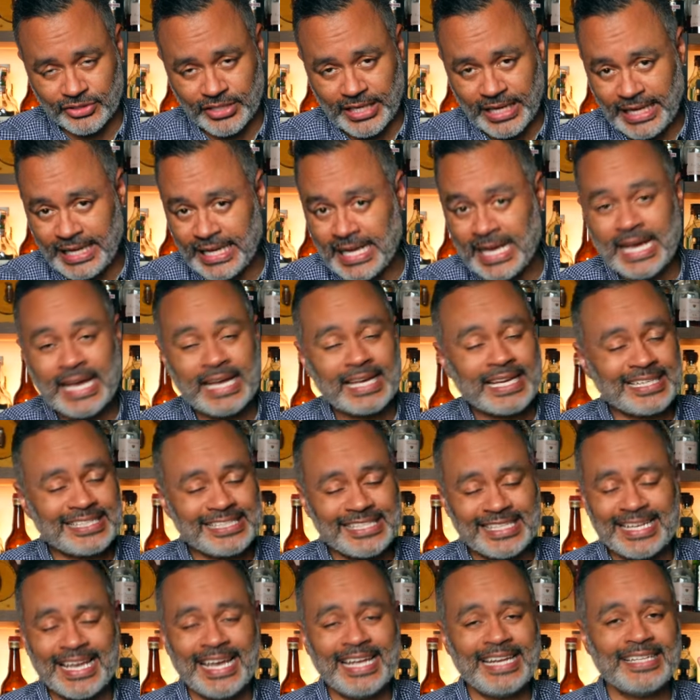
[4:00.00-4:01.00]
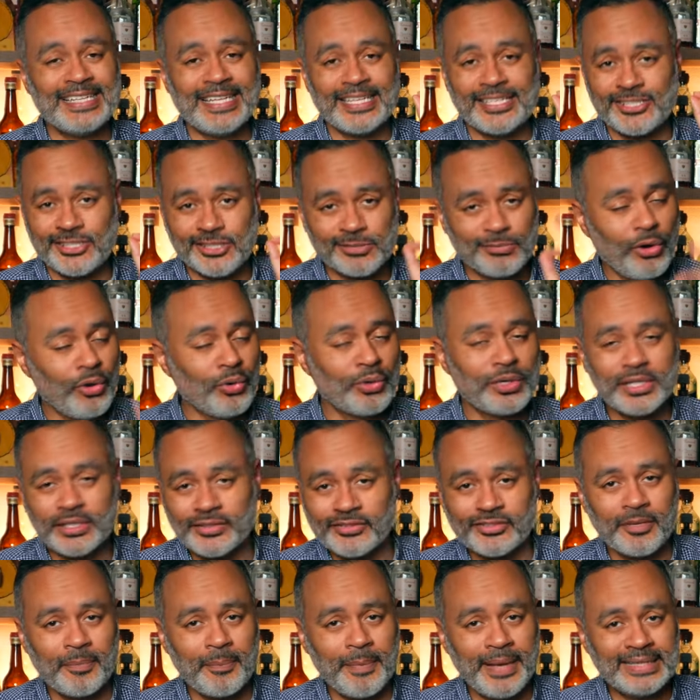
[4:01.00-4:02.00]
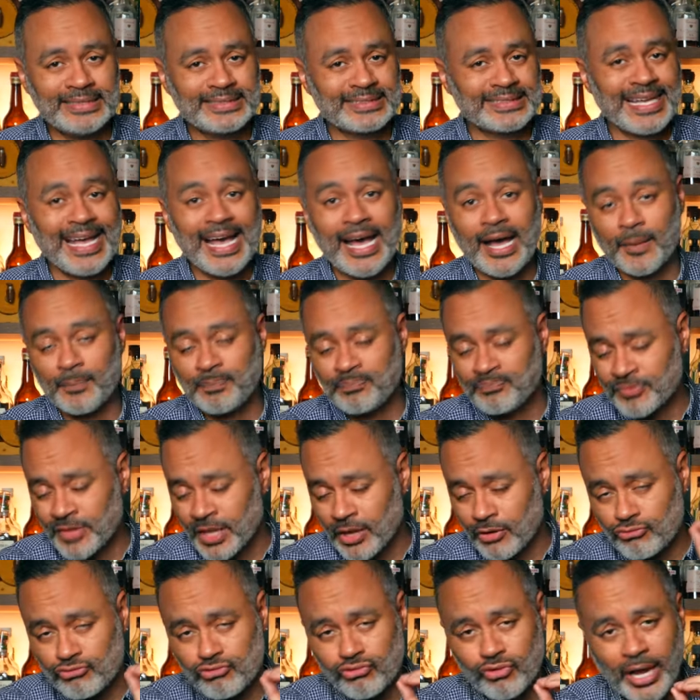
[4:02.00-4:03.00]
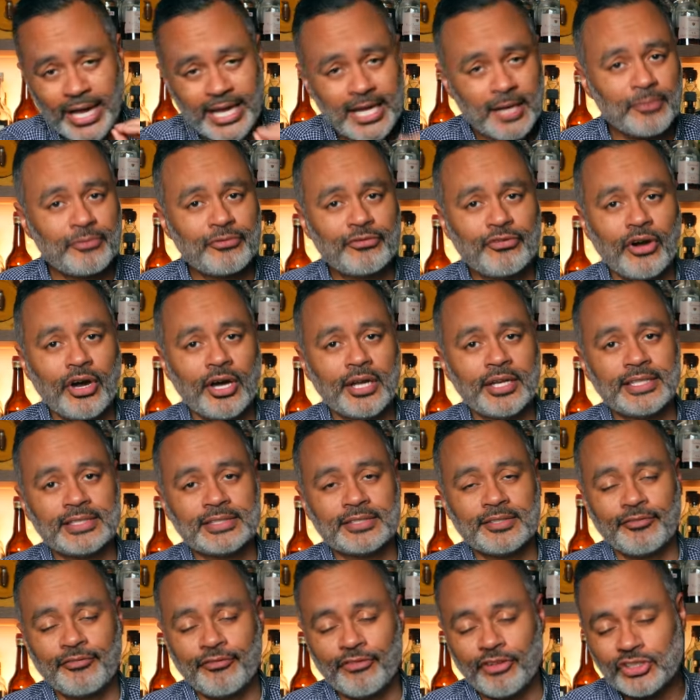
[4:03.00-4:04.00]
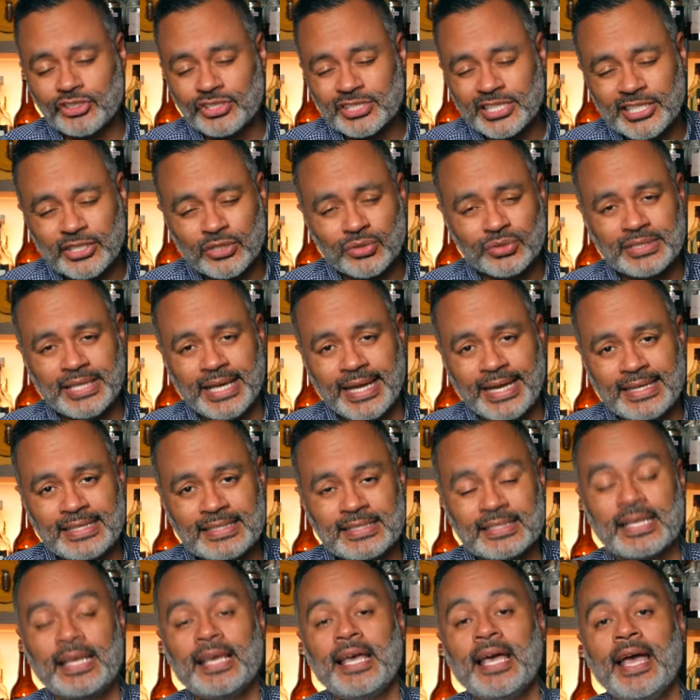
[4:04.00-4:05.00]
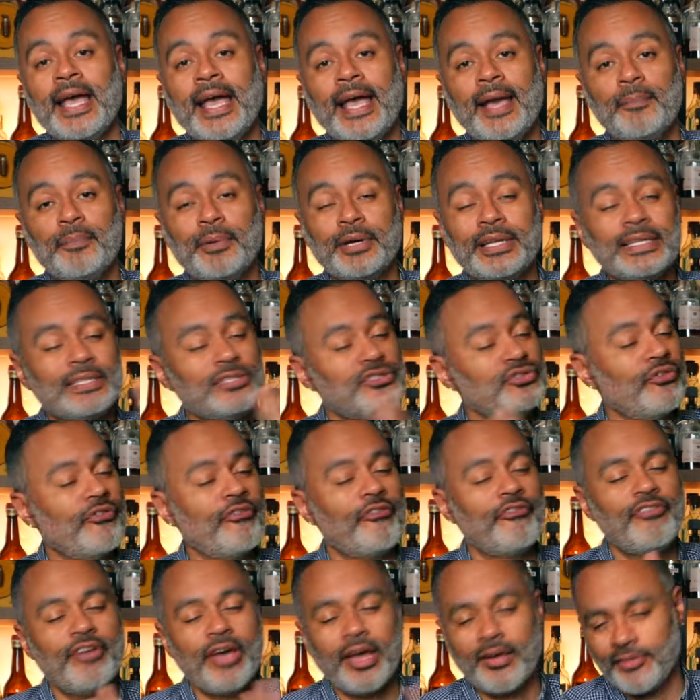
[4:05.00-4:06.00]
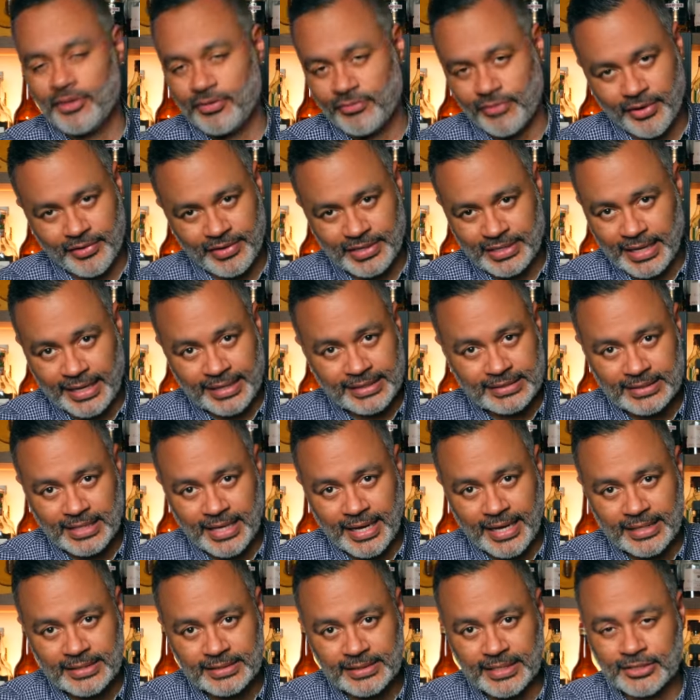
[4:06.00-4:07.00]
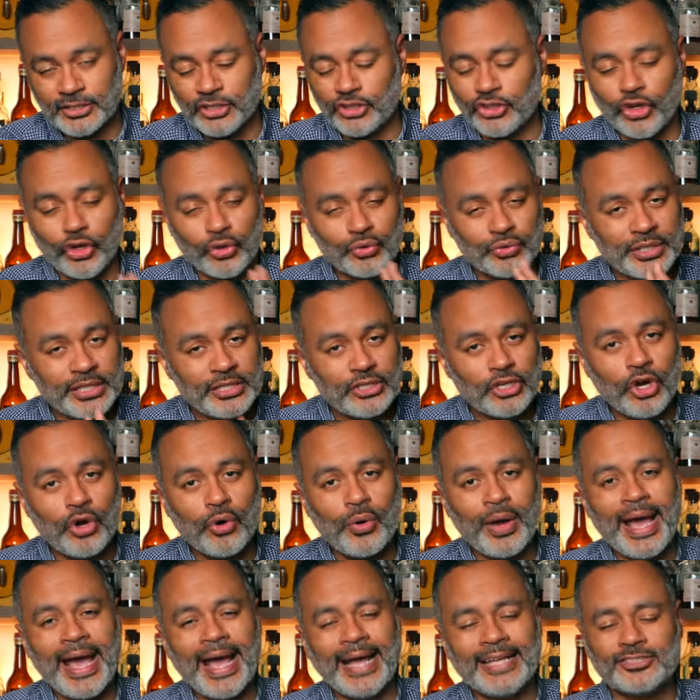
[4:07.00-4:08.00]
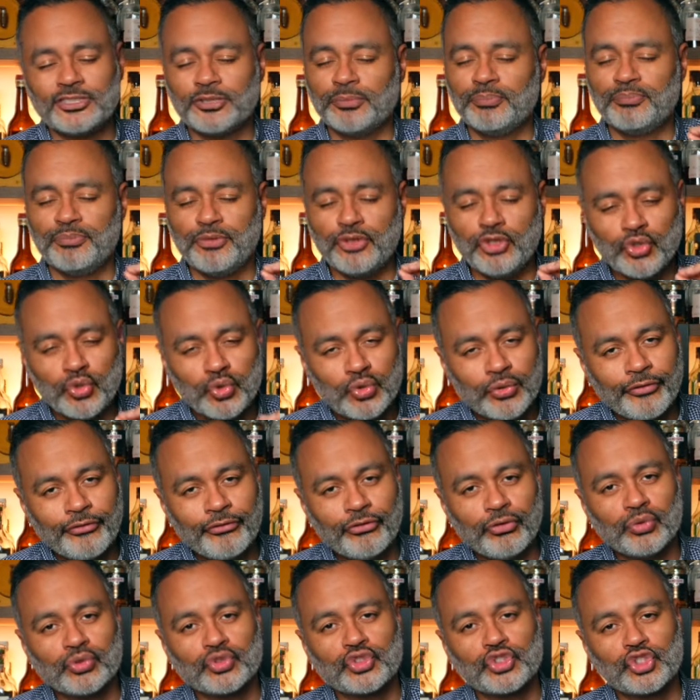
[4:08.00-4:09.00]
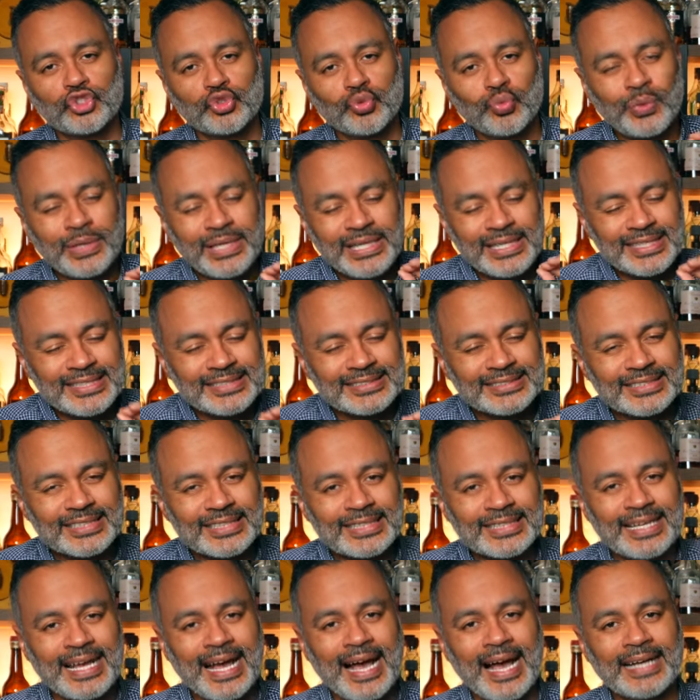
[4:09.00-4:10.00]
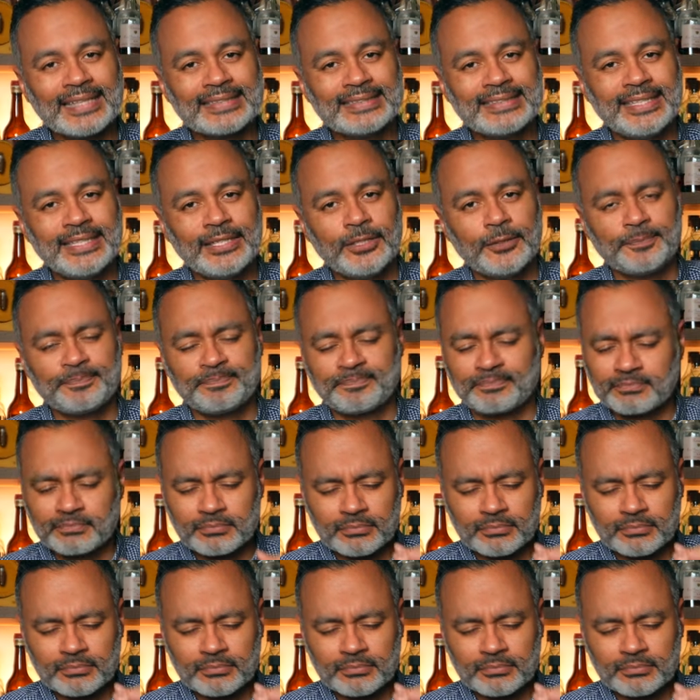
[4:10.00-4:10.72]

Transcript: okay? Because you're getting that smokiness of the mezcal right up front. It's the first thing you taste, but it's very, very nice, guys. And the Nonino adds a beautiful sweetness to the cocktail